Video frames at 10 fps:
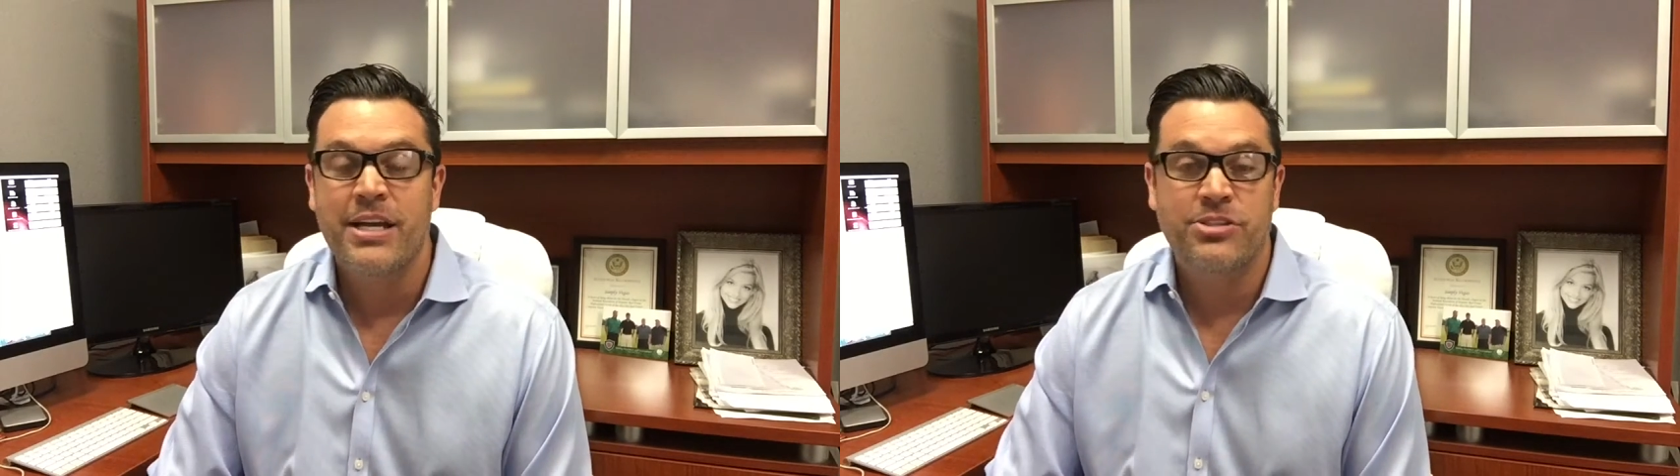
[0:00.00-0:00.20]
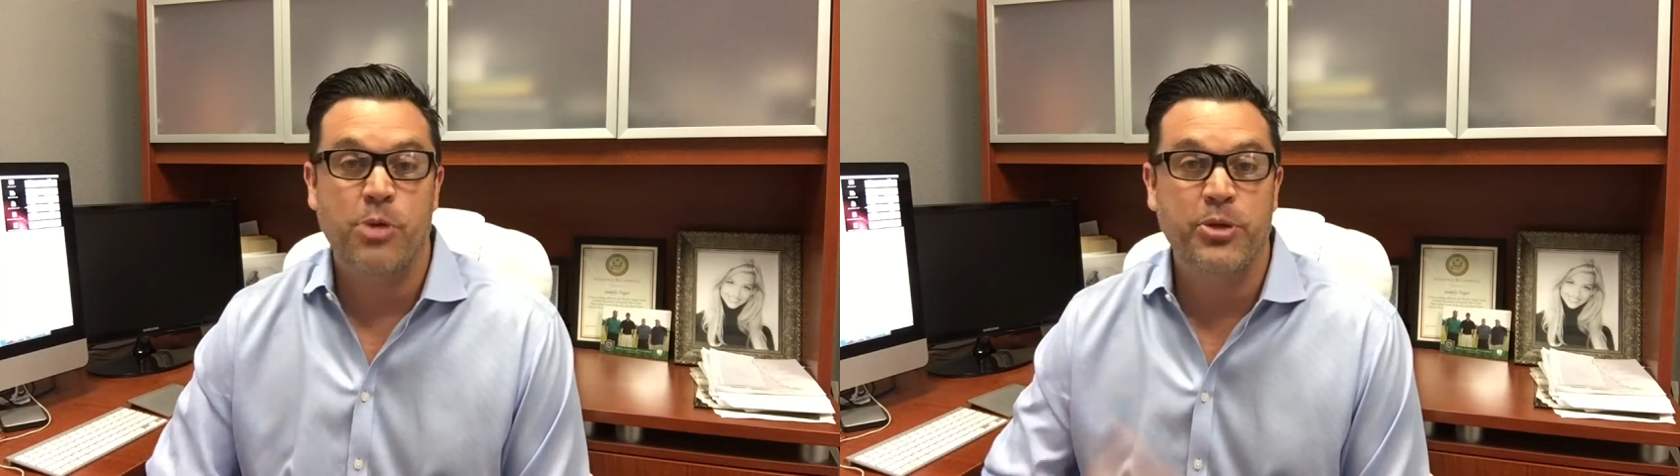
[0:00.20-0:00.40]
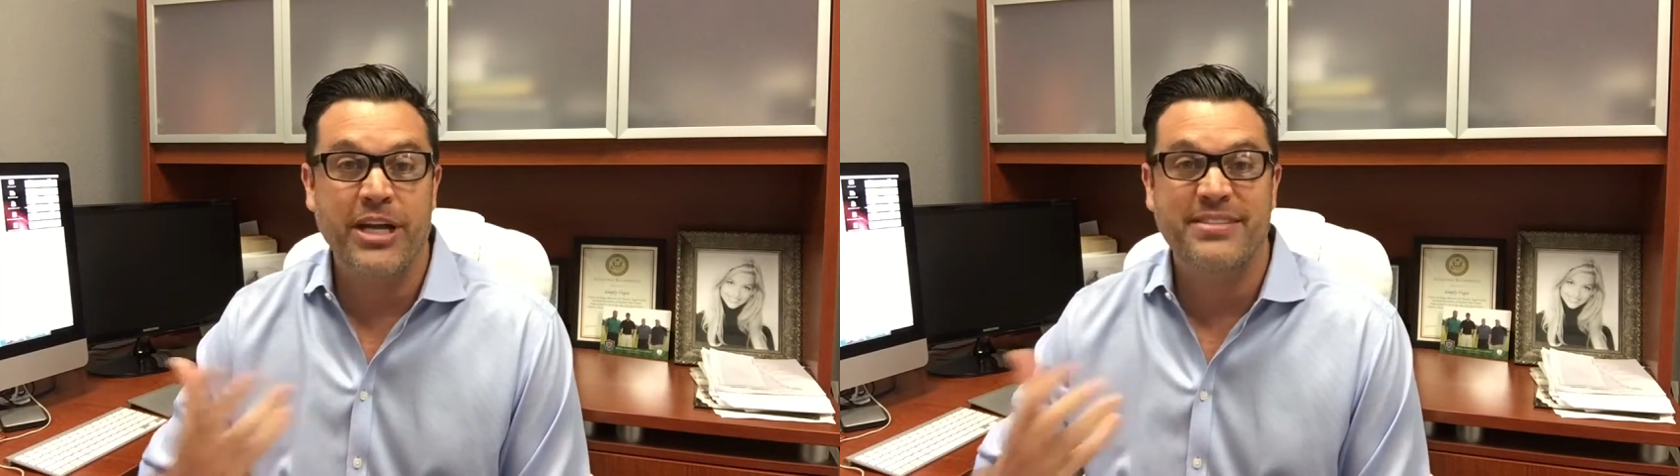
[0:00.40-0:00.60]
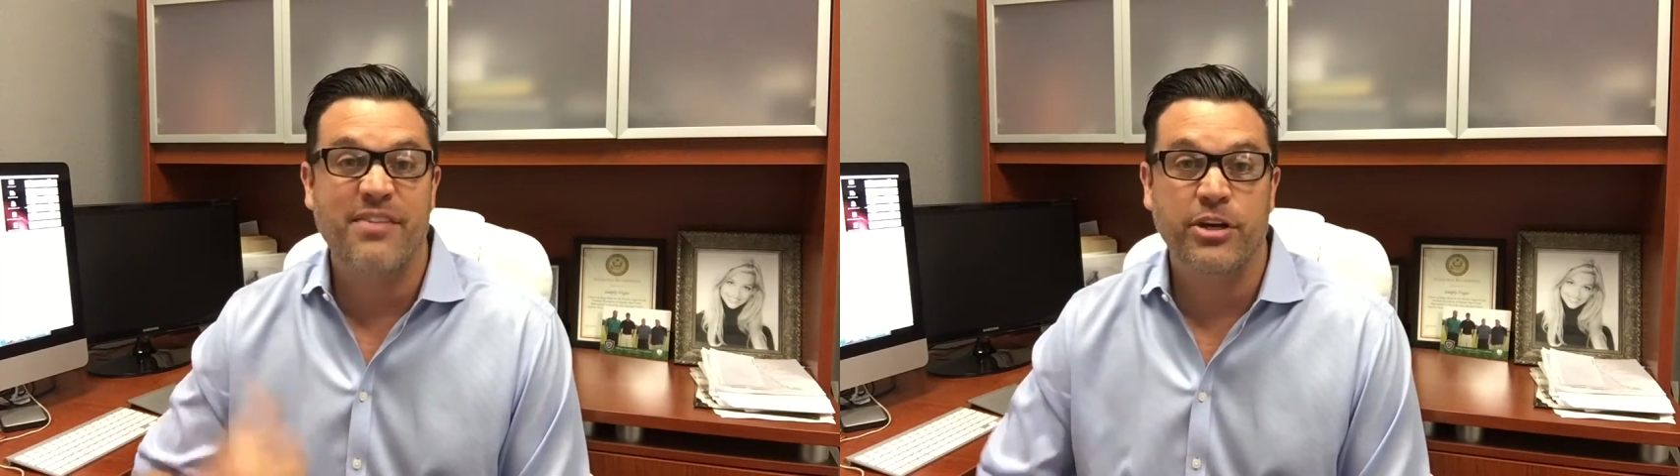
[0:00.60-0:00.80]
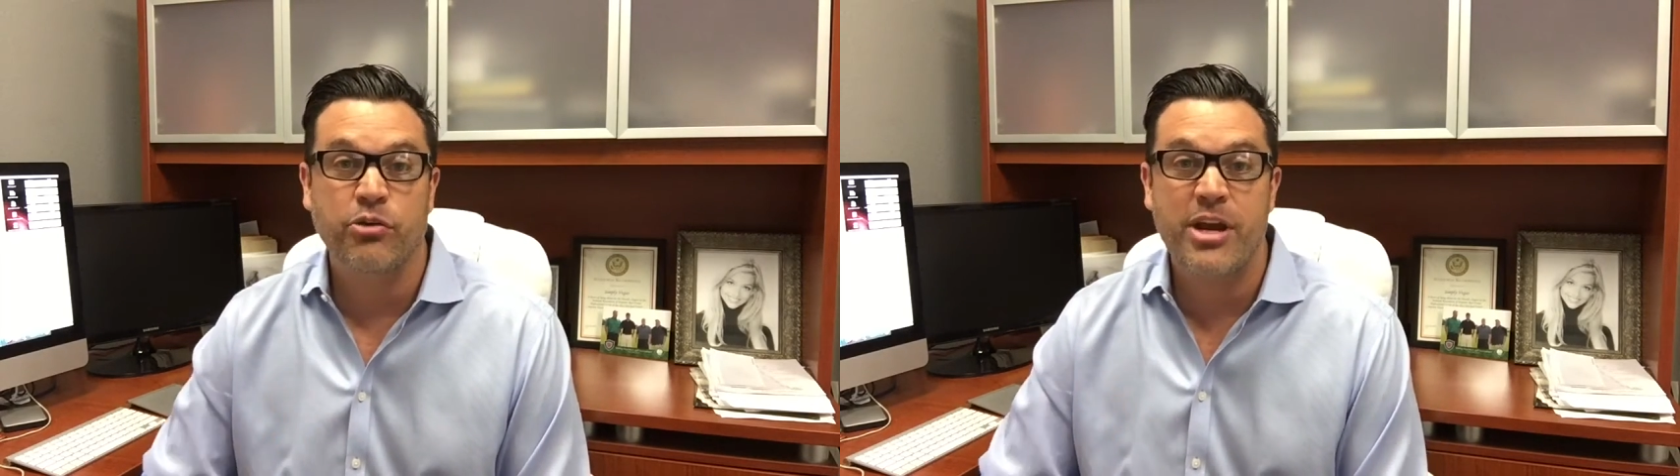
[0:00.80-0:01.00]
So I hope you guys
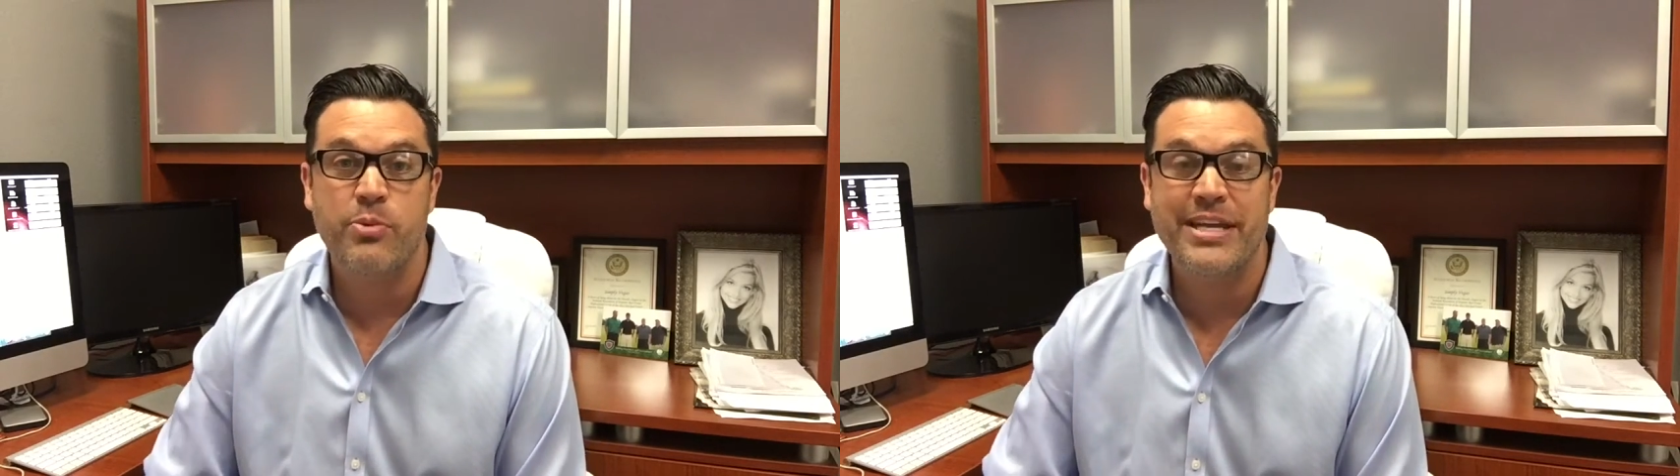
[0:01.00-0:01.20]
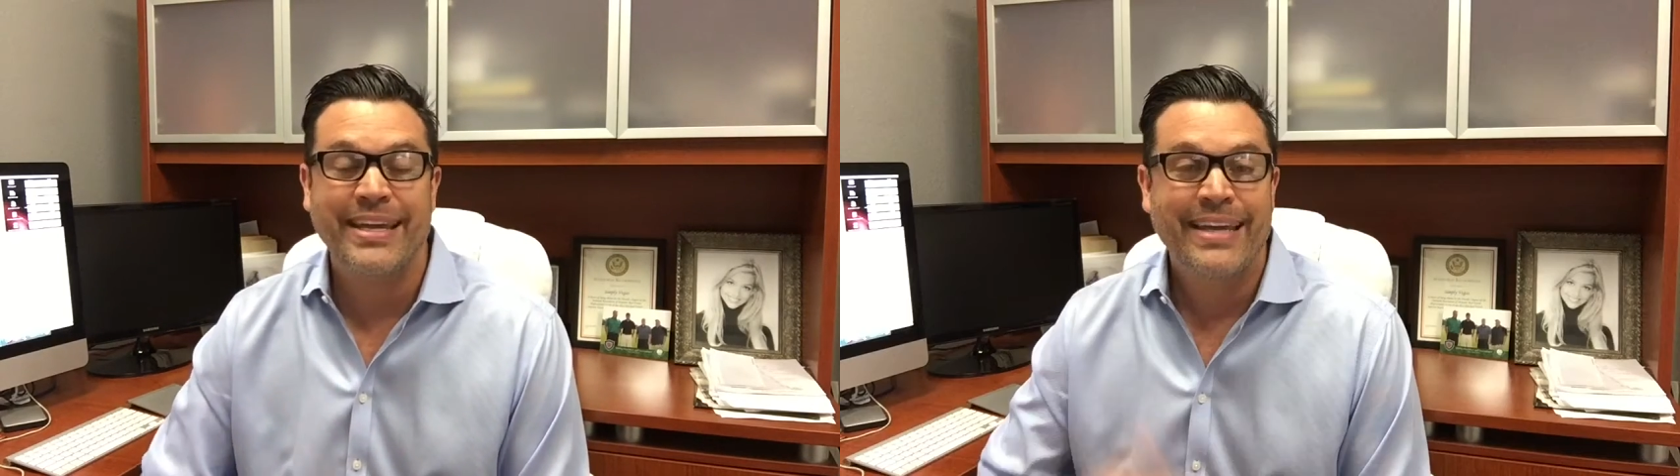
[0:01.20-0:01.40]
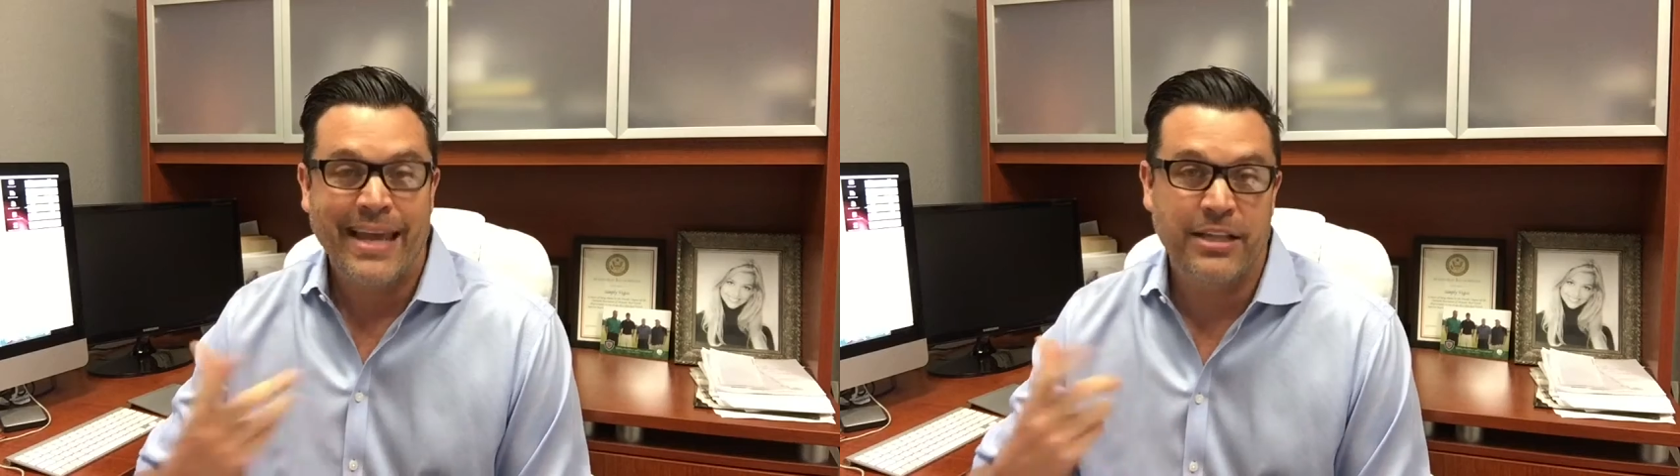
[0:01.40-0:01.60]
have a great week,